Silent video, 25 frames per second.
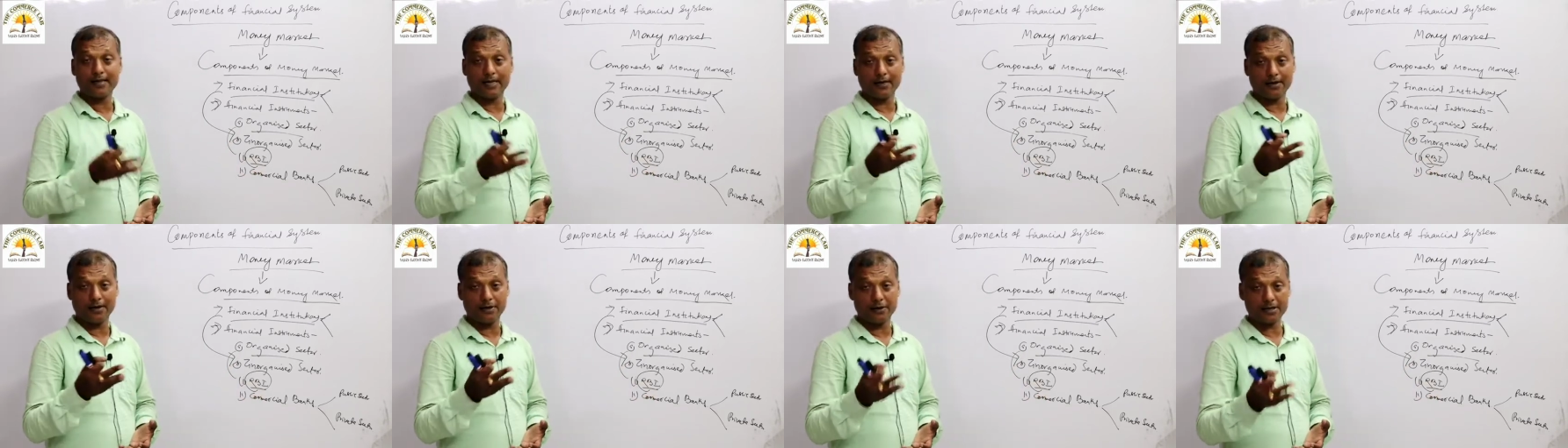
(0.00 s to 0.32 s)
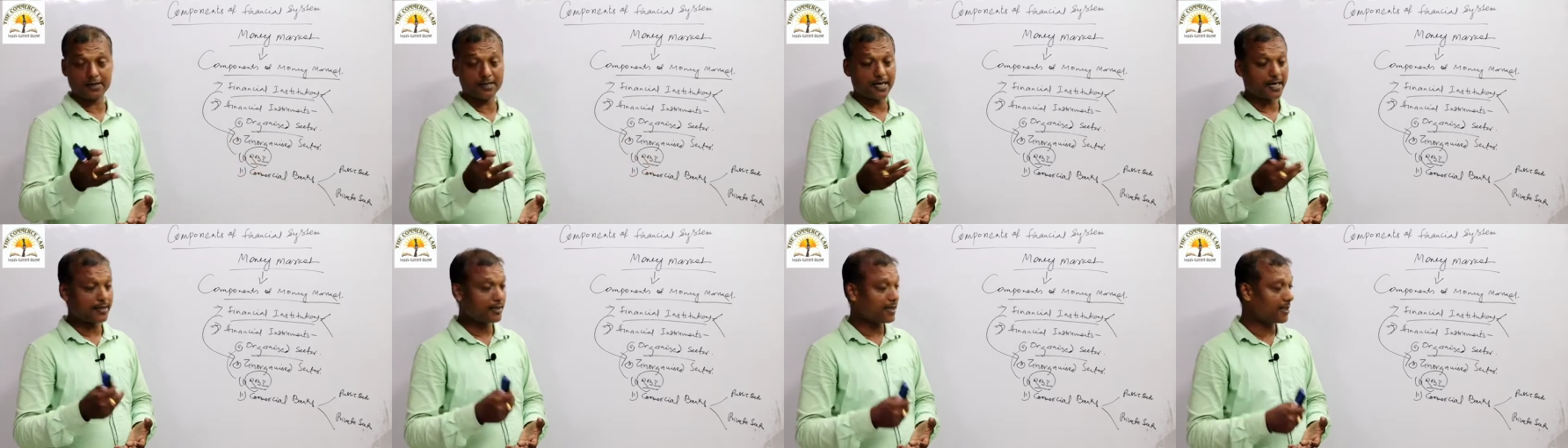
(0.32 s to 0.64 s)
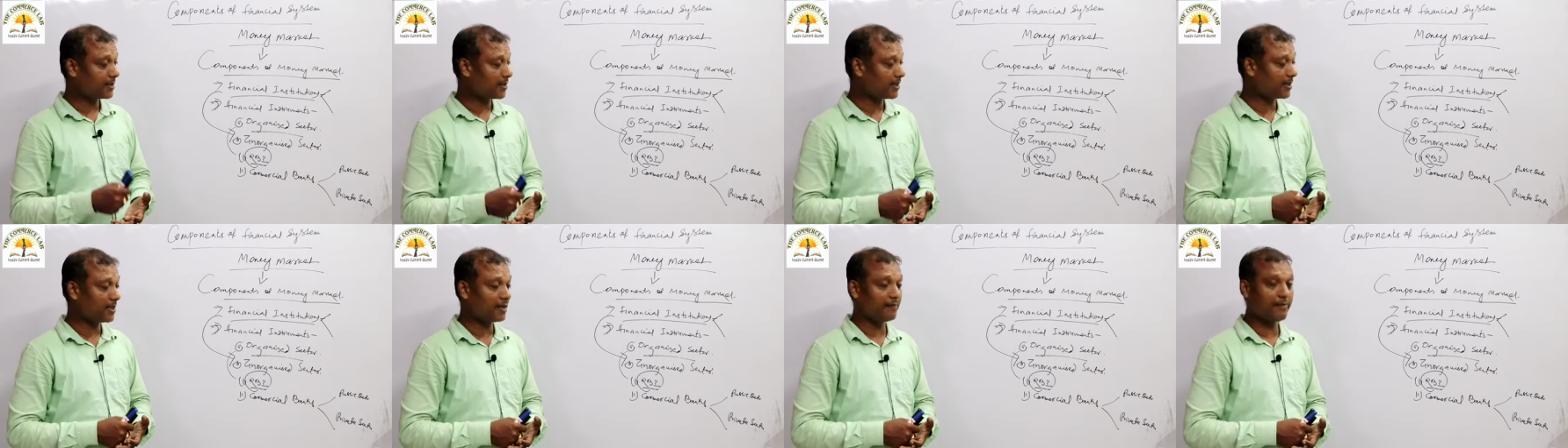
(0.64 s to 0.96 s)
then your
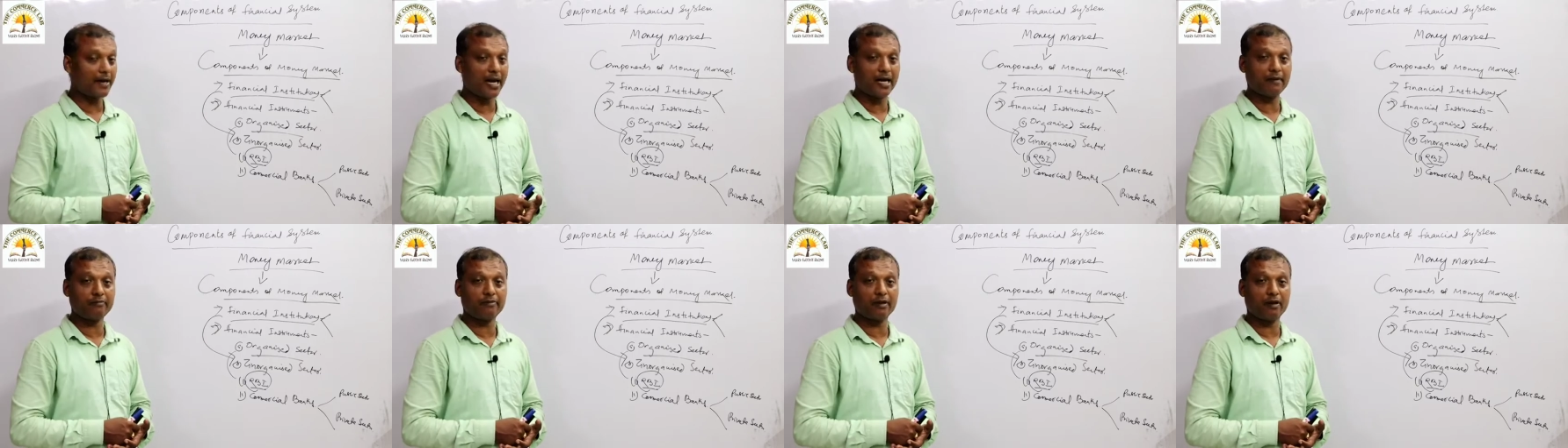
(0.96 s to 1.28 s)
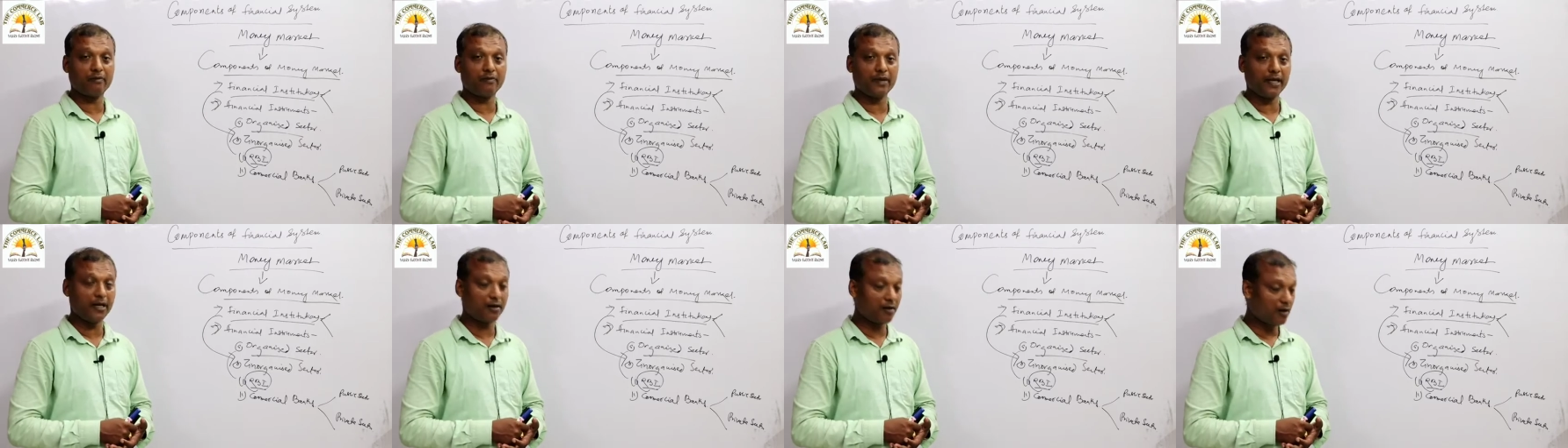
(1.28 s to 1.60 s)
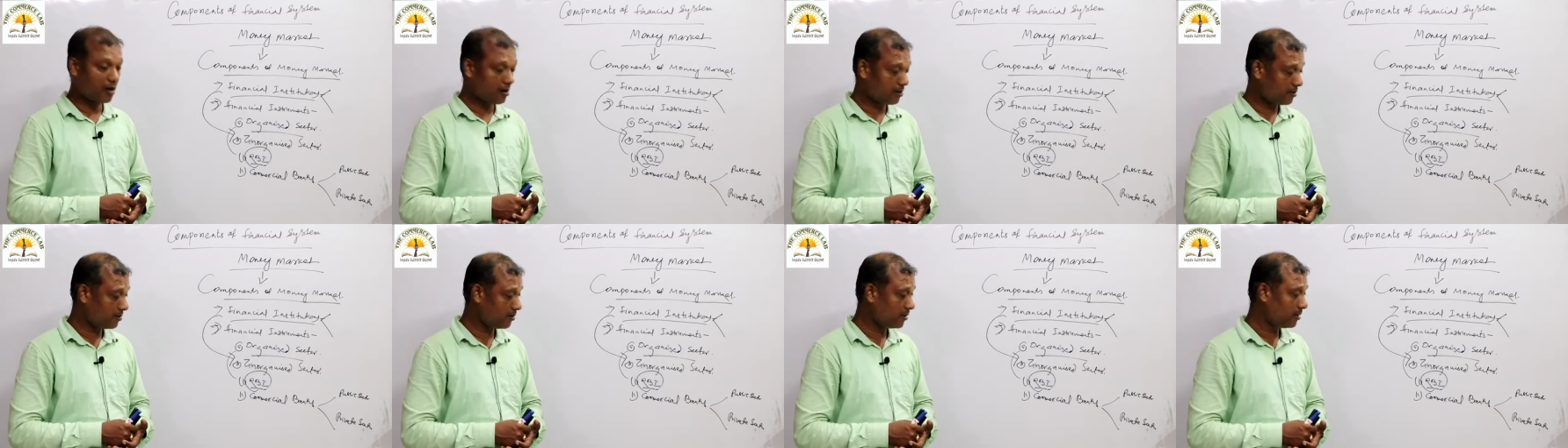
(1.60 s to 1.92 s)
Standard Chartered Bank from
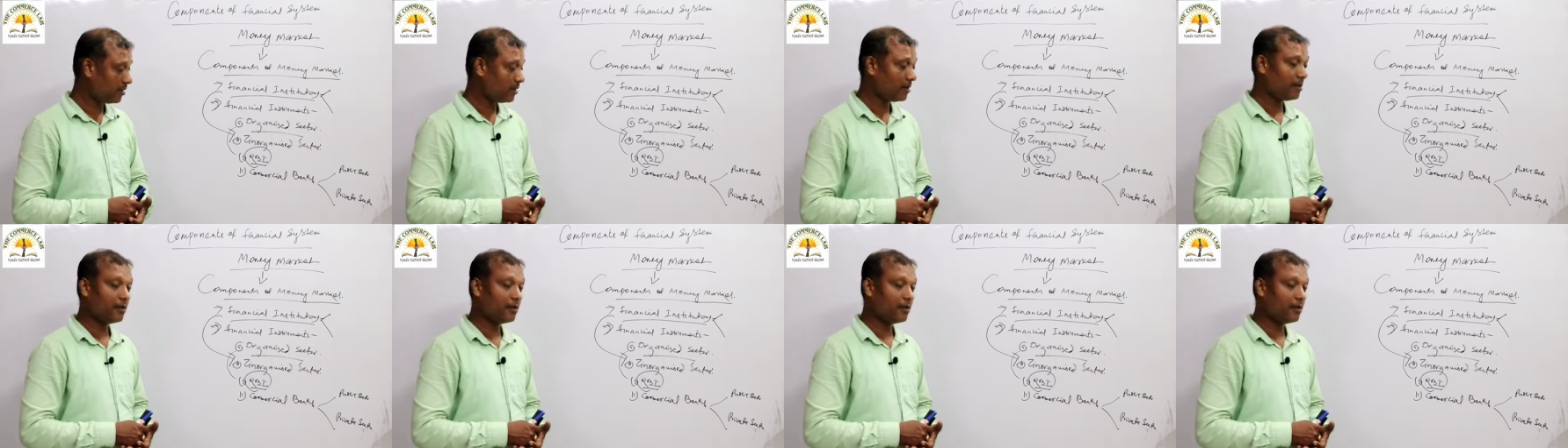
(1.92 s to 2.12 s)
England,